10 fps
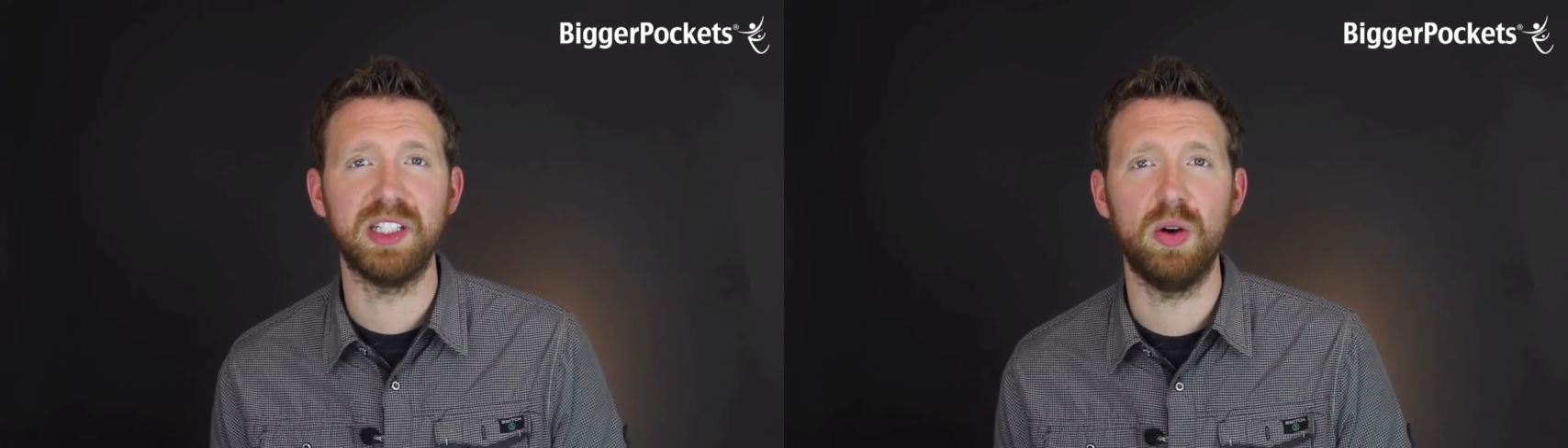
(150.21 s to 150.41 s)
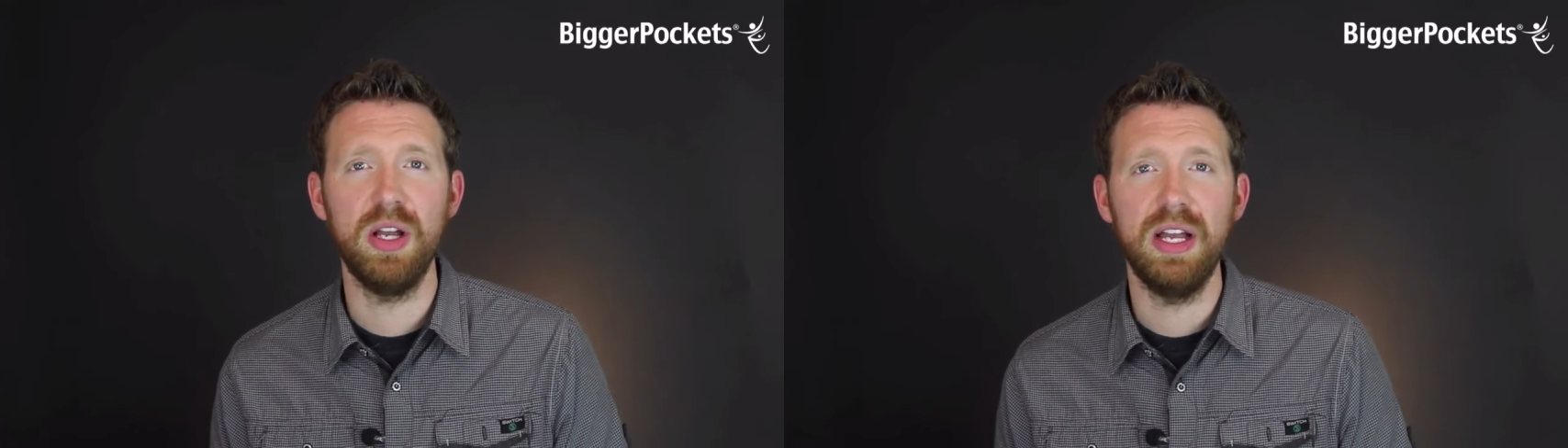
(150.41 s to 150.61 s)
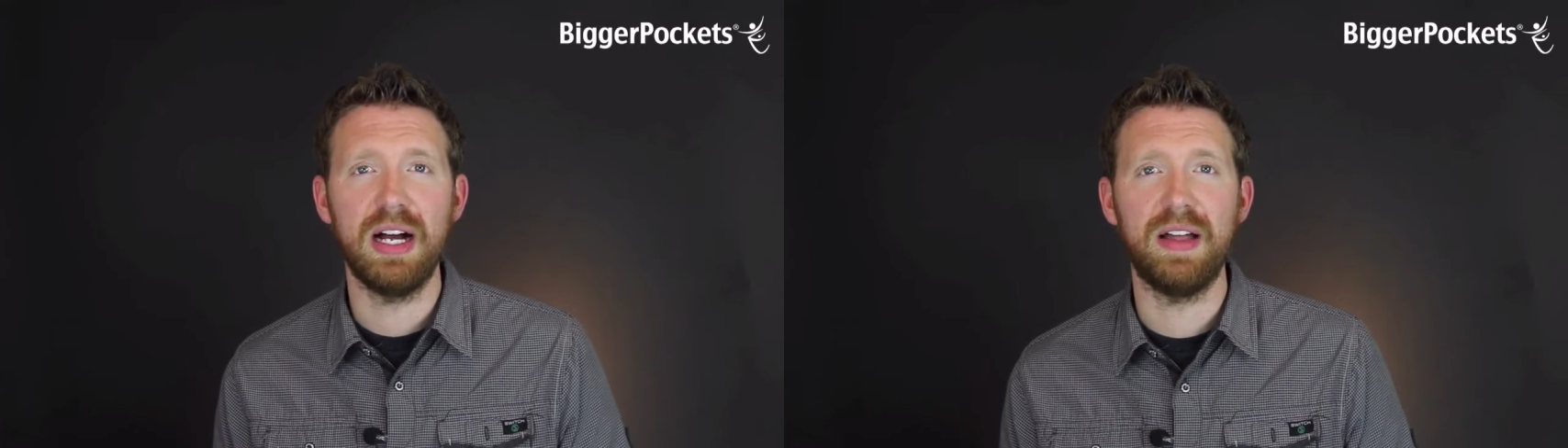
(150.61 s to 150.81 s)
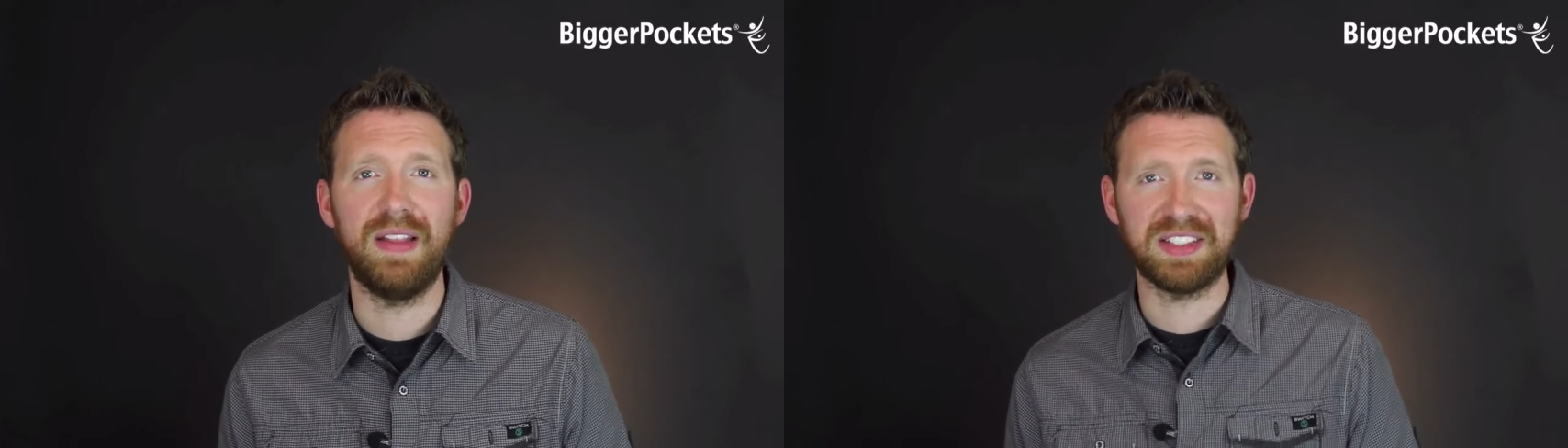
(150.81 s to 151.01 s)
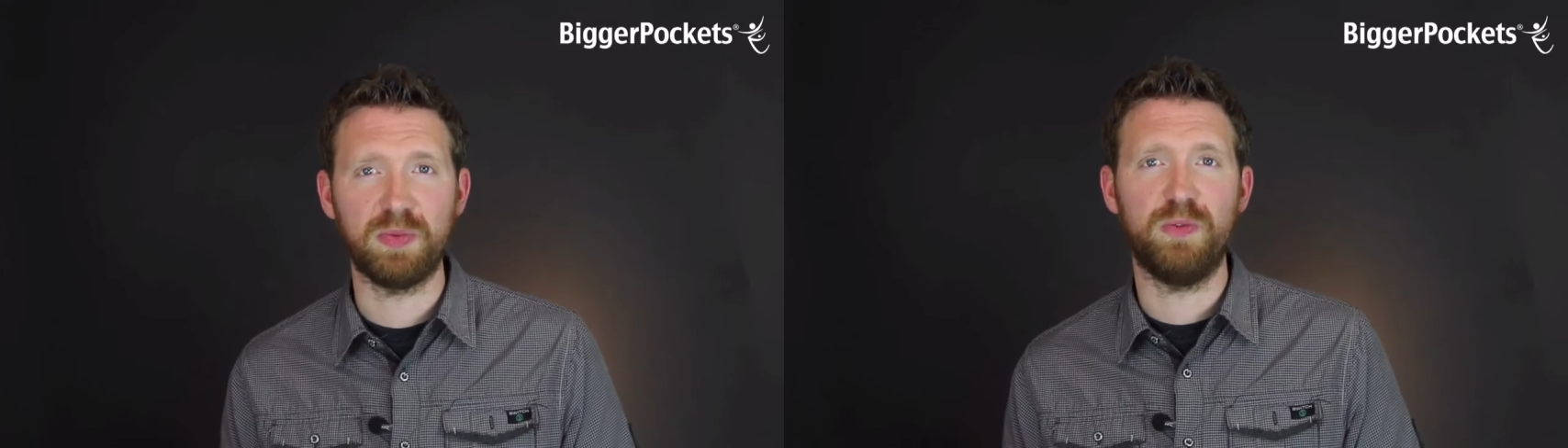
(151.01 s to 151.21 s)
And so
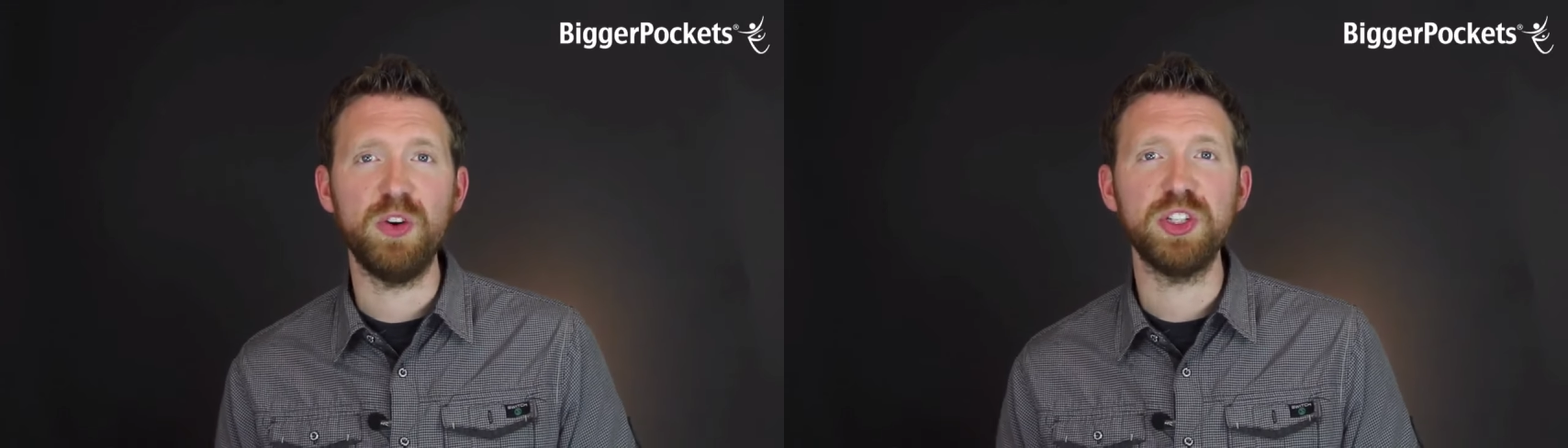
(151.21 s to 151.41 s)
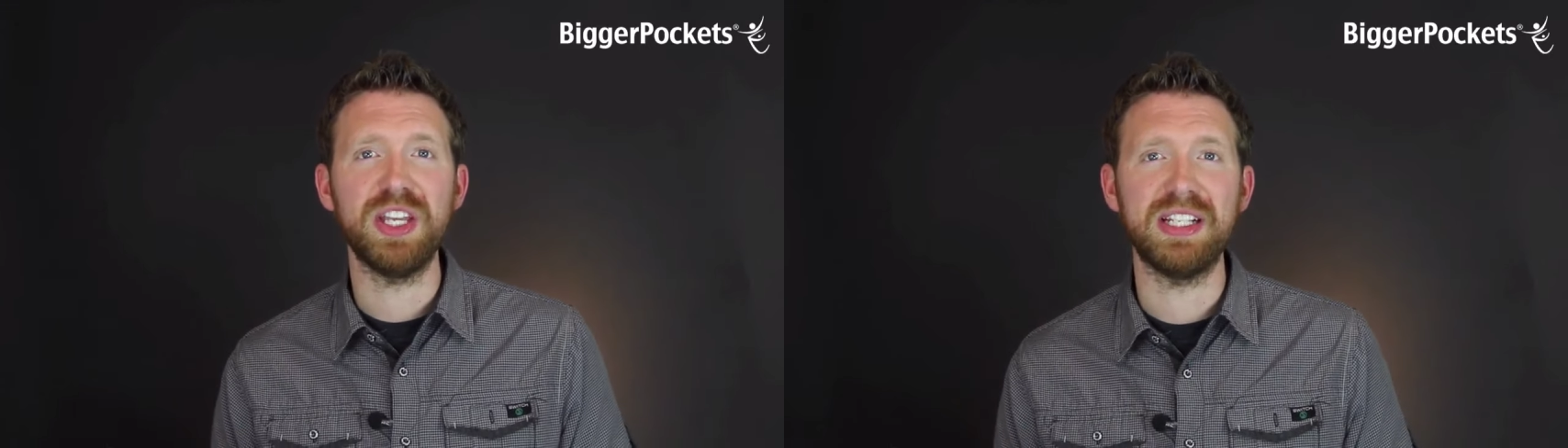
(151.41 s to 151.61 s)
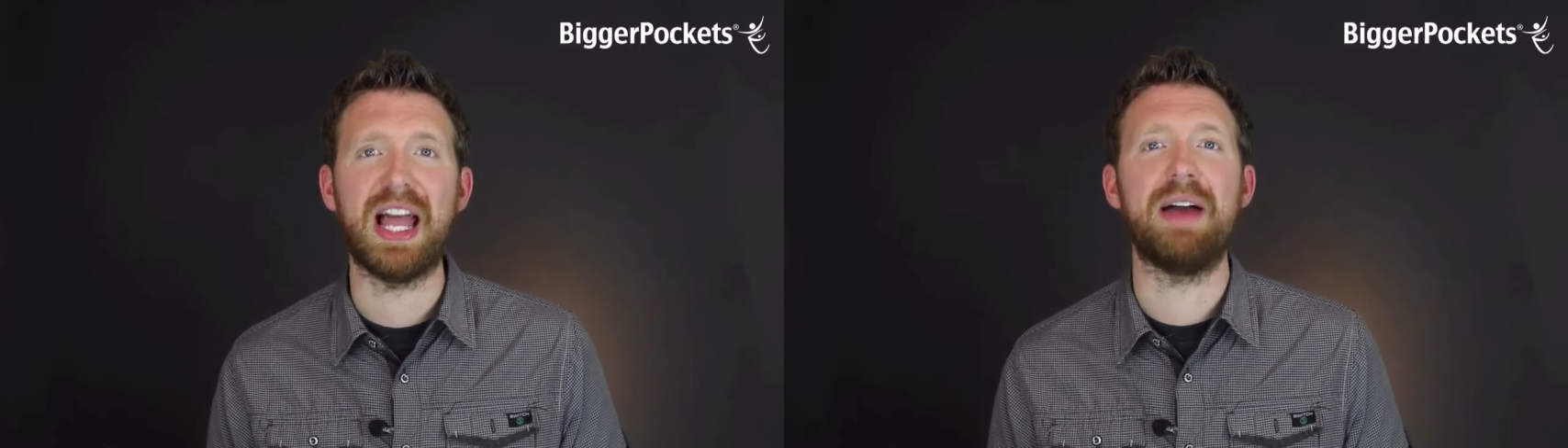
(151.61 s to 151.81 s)
uh, that's first thing